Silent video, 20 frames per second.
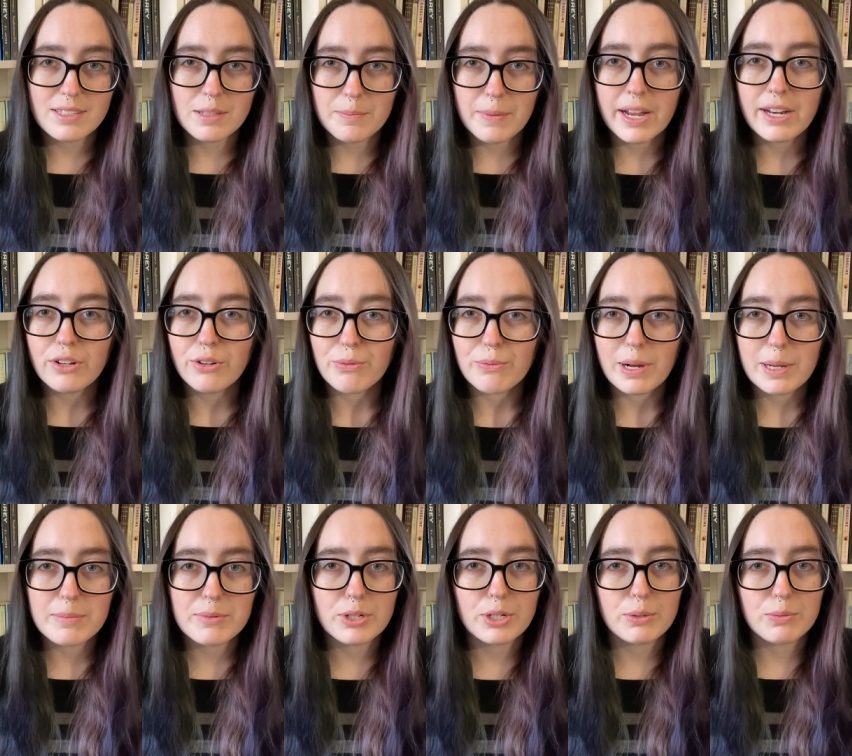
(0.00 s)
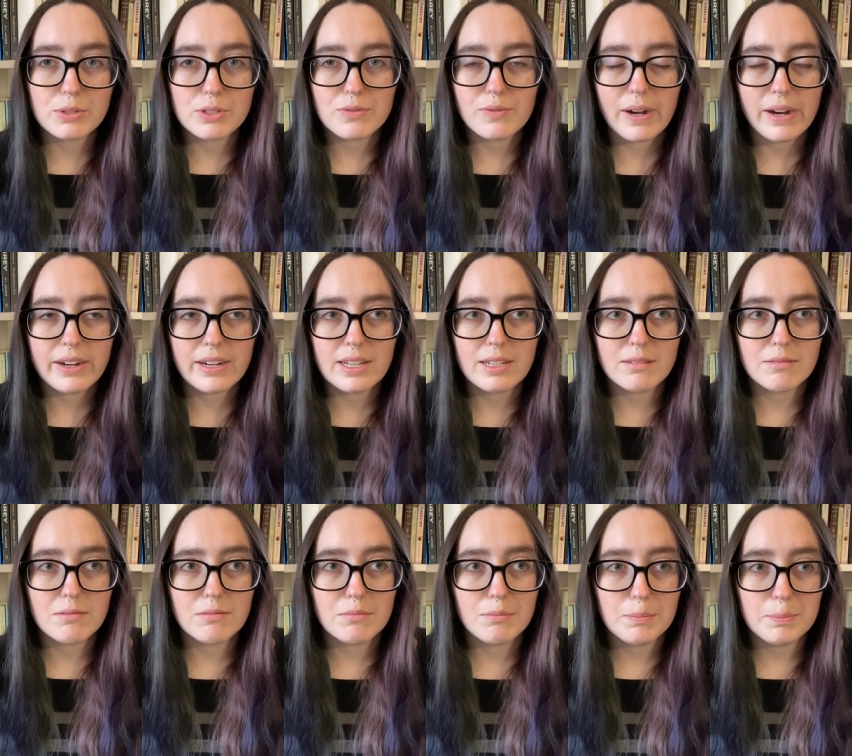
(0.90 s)
the man who raped her was very
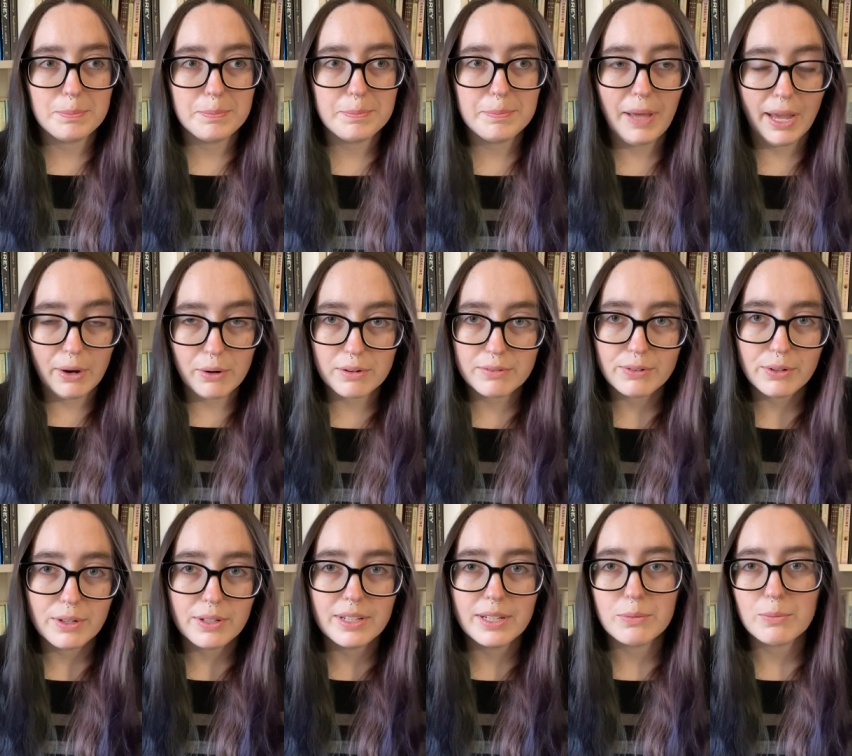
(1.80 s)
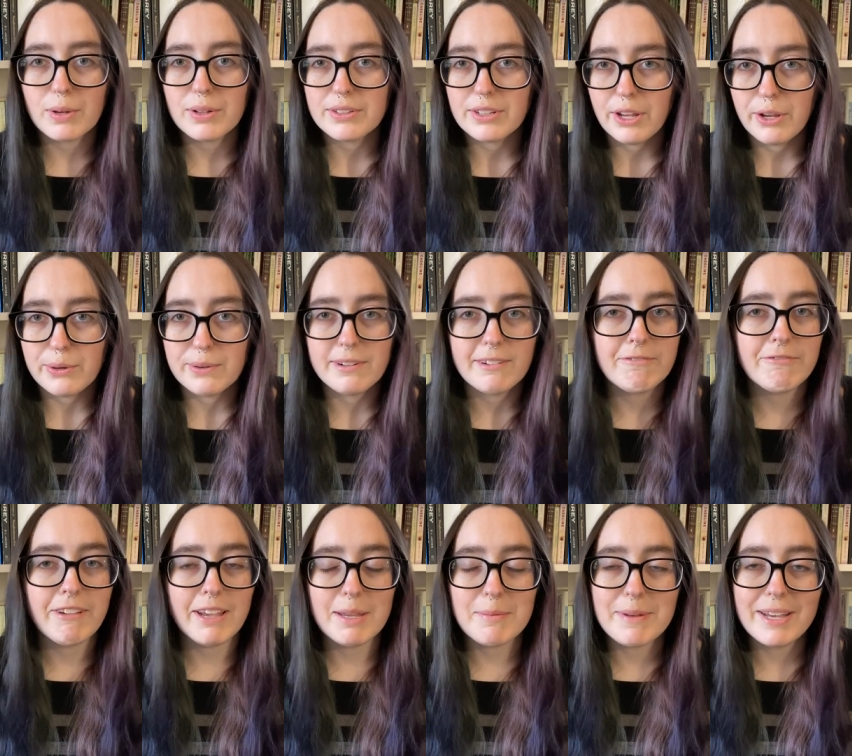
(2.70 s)
powerful and well known and
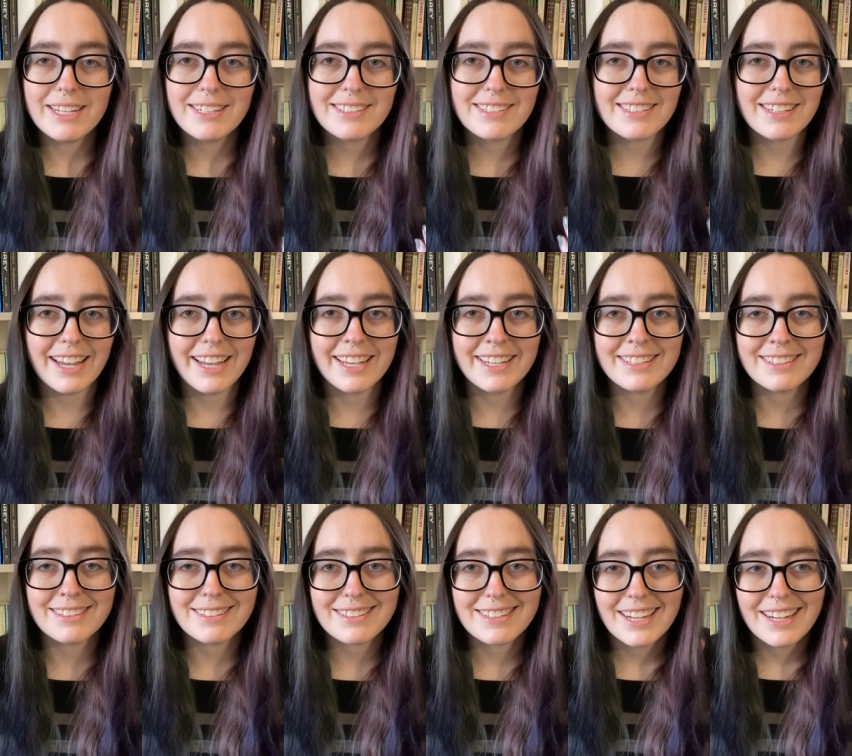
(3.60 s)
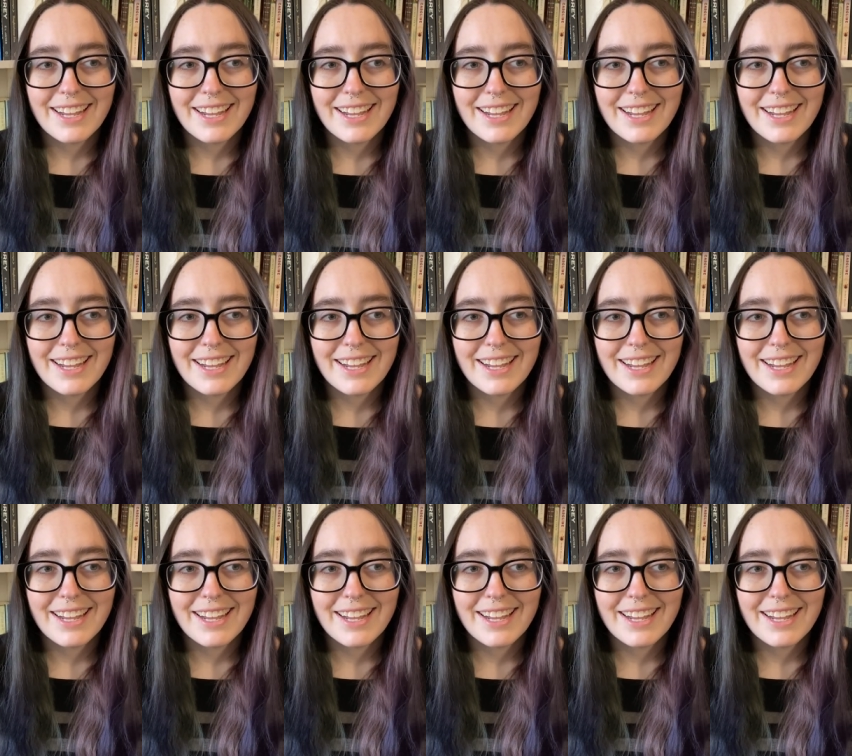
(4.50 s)
famous and